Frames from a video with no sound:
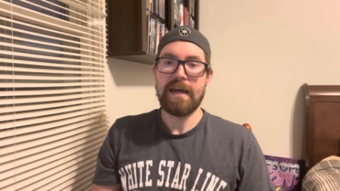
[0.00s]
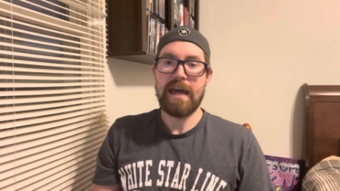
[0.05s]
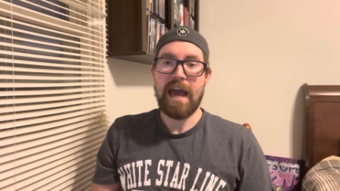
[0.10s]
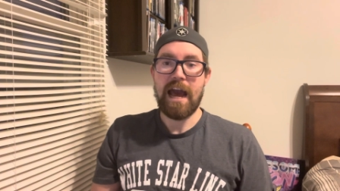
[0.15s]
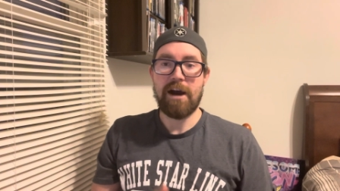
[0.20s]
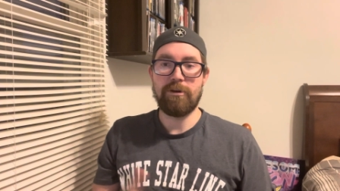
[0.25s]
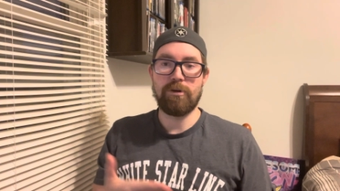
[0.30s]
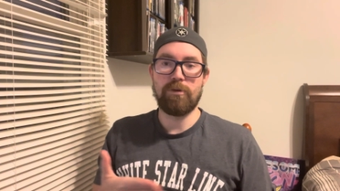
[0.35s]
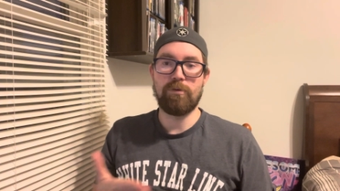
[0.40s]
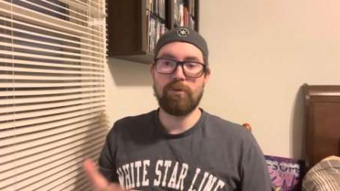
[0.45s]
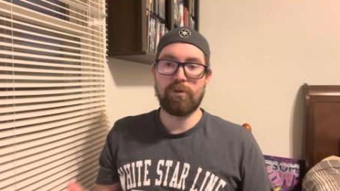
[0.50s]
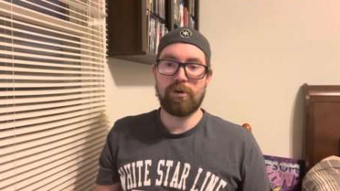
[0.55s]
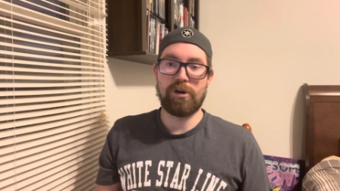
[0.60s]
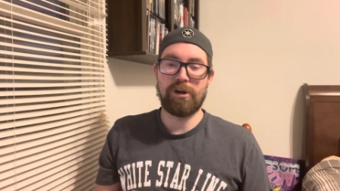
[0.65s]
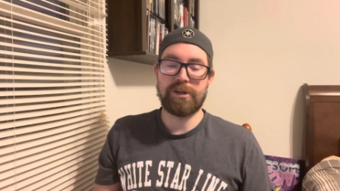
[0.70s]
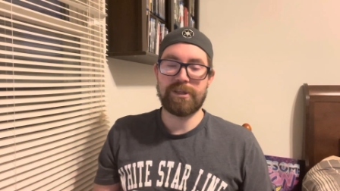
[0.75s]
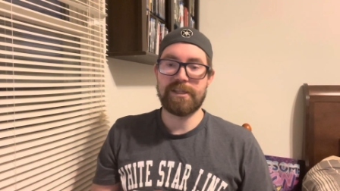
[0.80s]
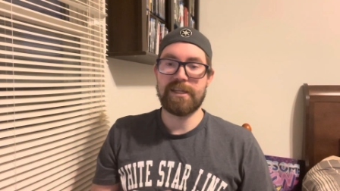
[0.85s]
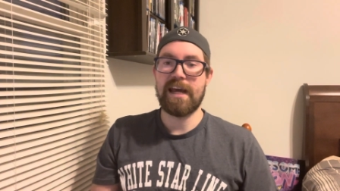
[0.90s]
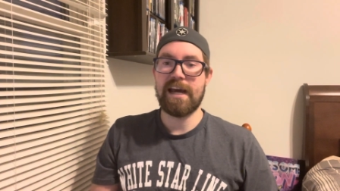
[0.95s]
it
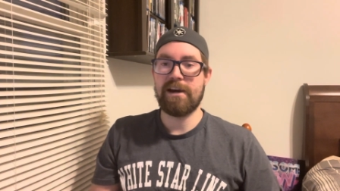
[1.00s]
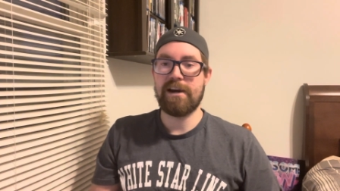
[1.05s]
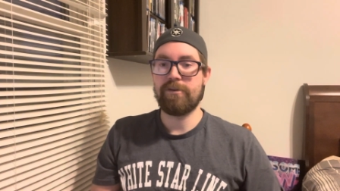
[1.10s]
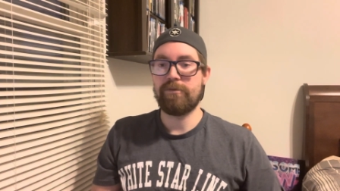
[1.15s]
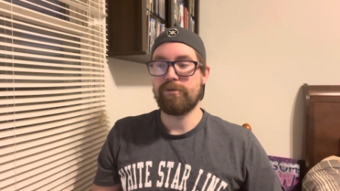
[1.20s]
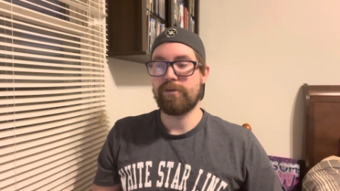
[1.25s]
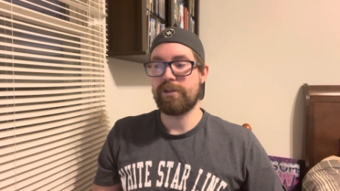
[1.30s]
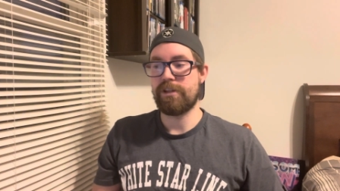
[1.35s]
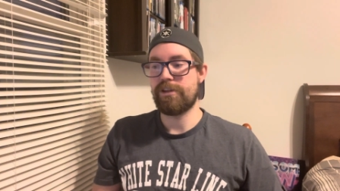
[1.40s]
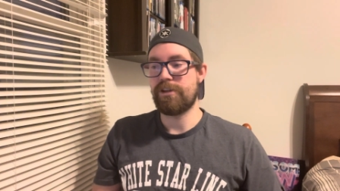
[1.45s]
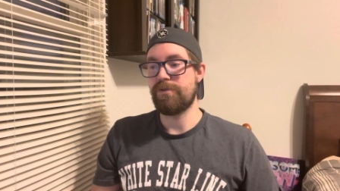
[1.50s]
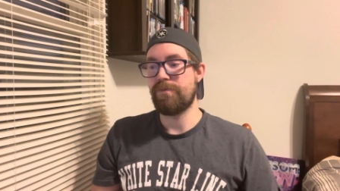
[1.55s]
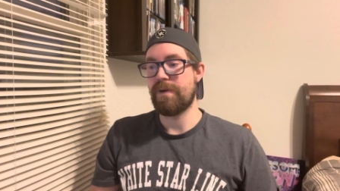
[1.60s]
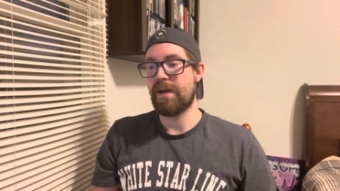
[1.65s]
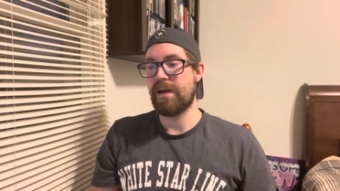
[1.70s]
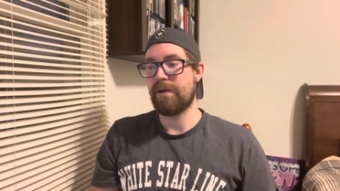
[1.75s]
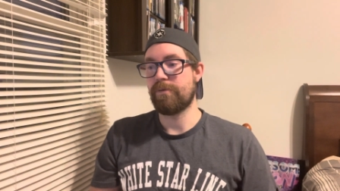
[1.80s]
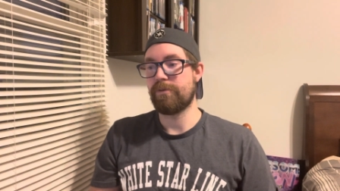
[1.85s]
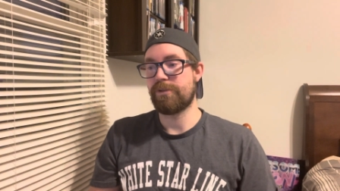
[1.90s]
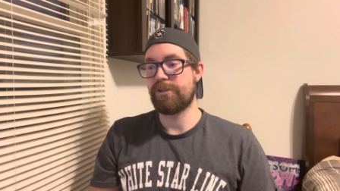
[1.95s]
works and how would you
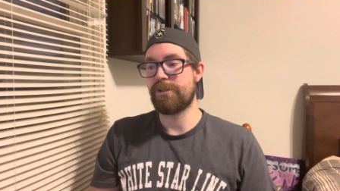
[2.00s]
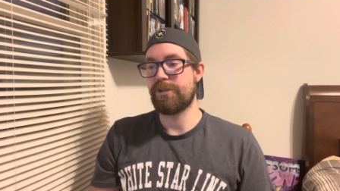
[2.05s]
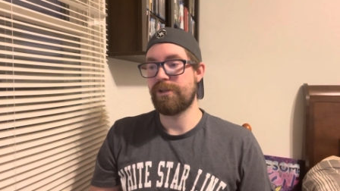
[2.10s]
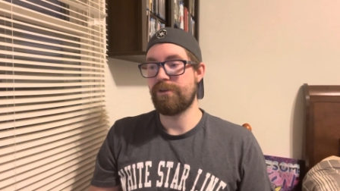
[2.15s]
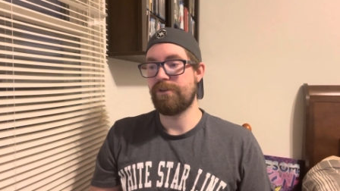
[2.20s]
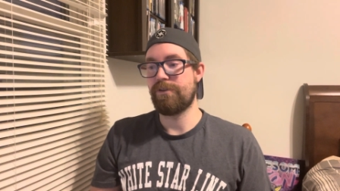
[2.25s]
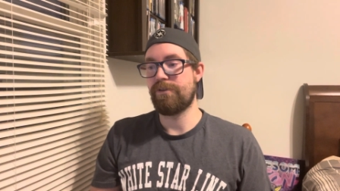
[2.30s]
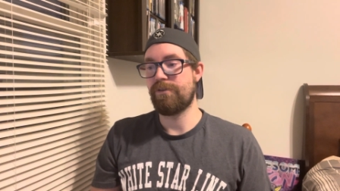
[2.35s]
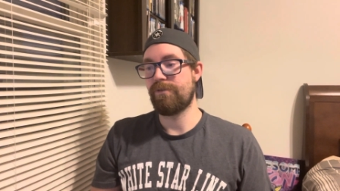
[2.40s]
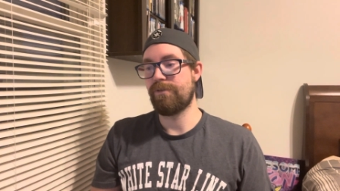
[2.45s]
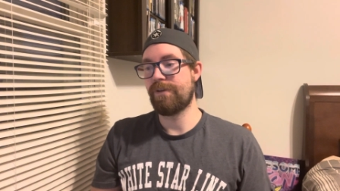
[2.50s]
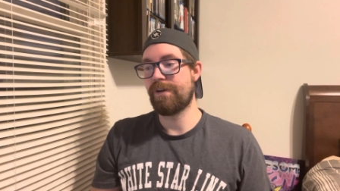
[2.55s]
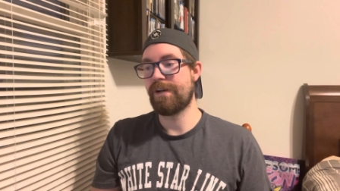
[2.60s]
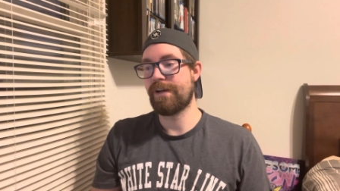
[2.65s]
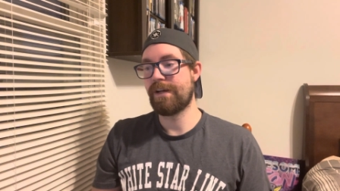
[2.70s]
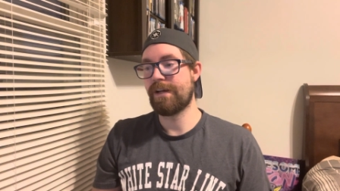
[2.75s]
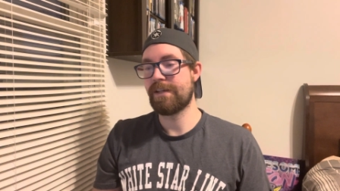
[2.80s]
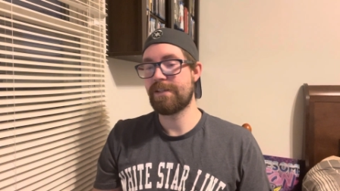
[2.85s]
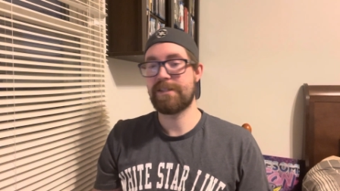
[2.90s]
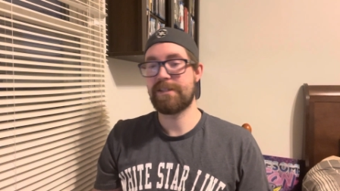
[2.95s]
be able to
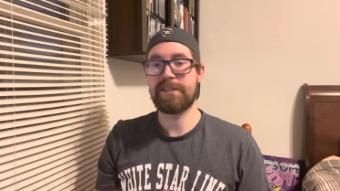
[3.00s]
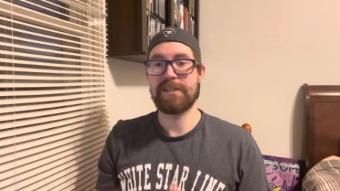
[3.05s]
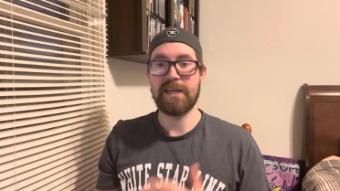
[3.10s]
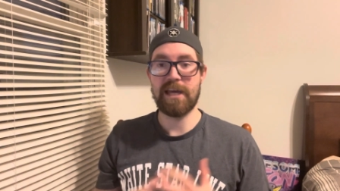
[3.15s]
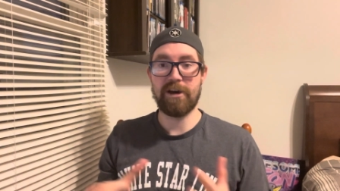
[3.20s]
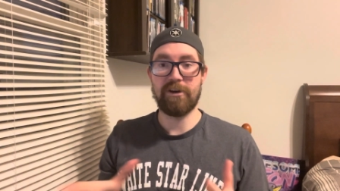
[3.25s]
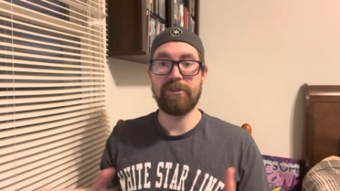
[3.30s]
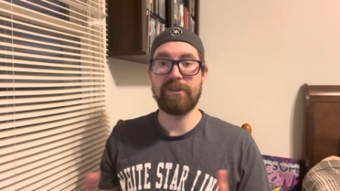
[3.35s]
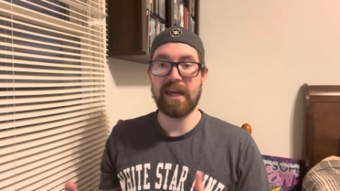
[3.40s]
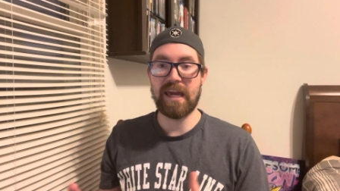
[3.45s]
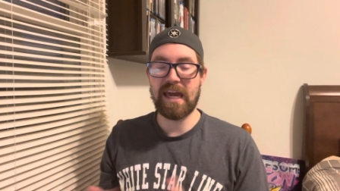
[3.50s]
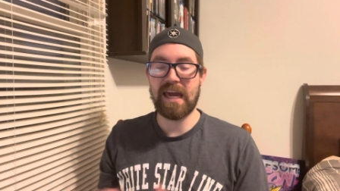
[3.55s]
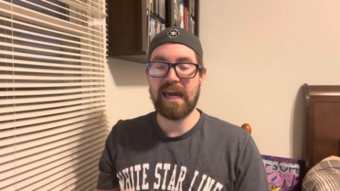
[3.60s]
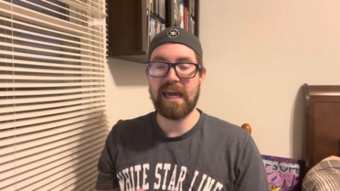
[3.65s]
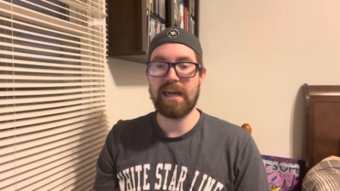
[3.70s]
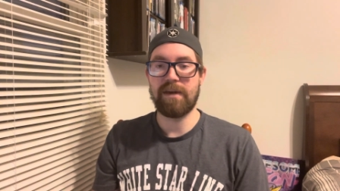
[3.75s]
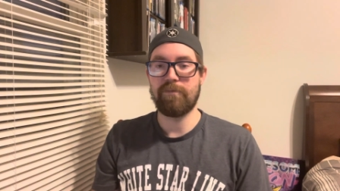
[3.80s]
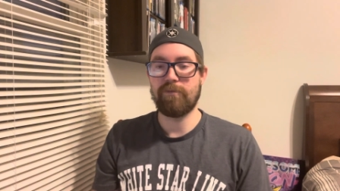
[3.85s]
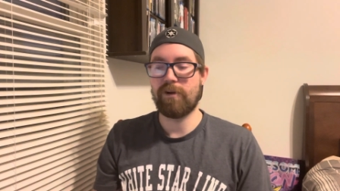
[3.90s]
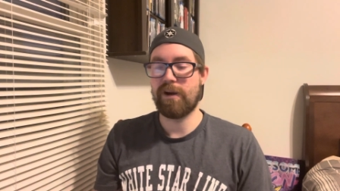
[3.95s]
sell the
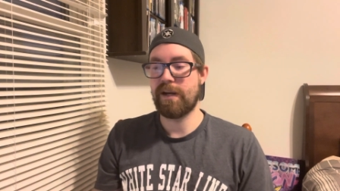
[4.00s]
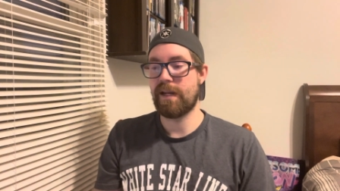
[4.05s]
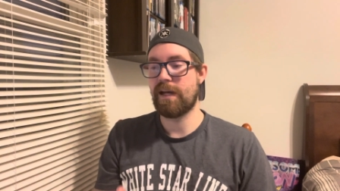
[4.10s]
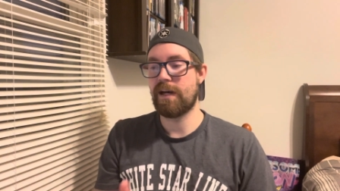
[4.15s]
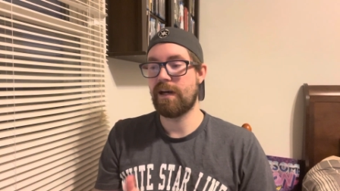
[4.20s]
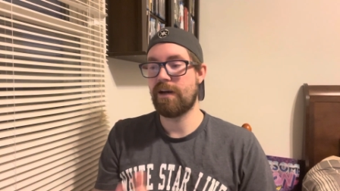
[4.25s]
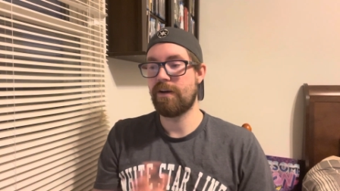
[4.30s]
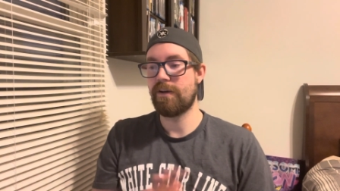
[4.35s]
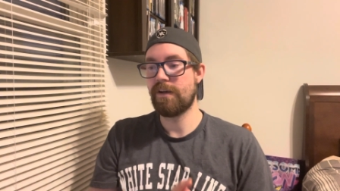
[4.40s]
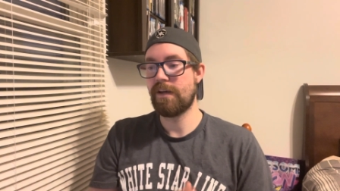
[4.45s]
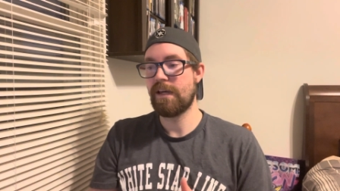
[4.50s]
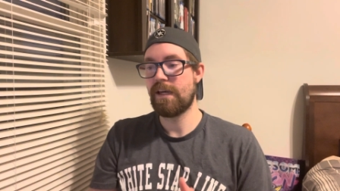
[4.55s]
game right now